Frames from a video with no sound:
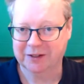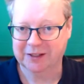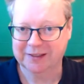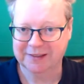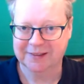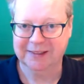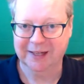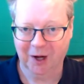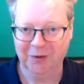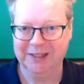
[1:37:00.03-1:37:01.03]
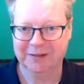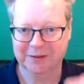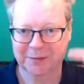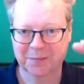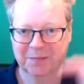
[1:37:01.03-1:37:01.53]
decreases. It only
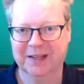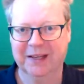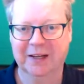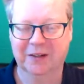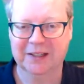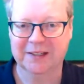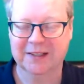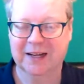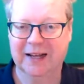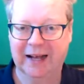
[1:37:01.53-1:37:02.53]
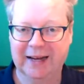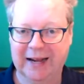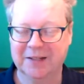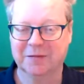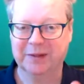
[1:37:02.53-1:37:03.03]
ever increases.
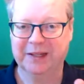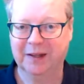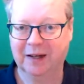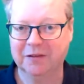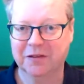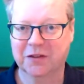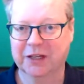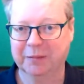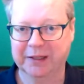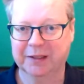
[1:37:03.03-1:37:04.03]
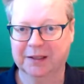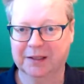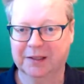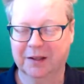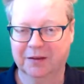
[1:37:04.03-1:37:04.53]
And as I've been live streaming
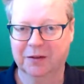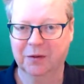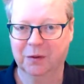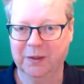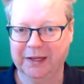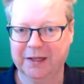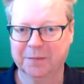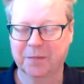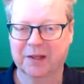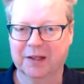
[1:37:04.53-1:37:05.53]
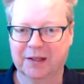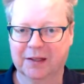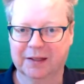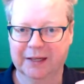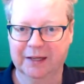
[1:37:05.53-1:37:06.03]
through the week,
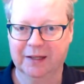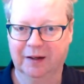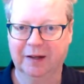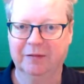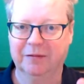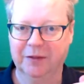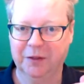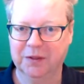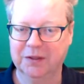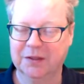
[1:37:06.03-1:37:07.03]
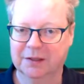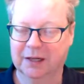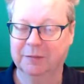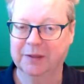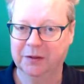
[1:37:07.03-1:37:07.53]
the live viewers,
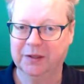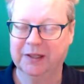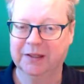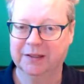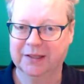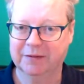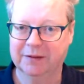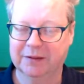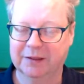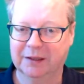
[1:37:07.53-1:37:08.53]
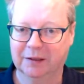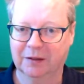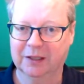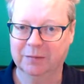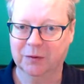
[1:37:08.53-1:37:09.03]
I've been doing it at seven
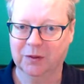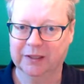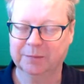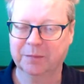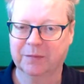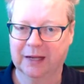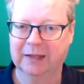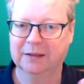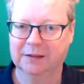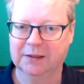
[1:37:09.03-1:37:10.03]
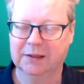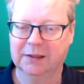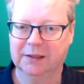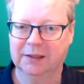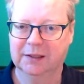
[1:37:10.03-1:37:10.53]
o'clock in the morning and
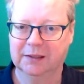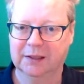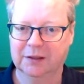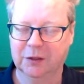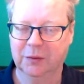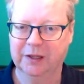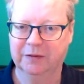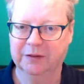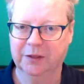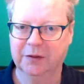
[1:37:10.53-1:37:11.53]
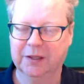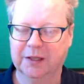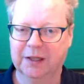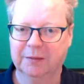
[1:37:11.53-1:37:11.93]
uh, and two in the afternoon,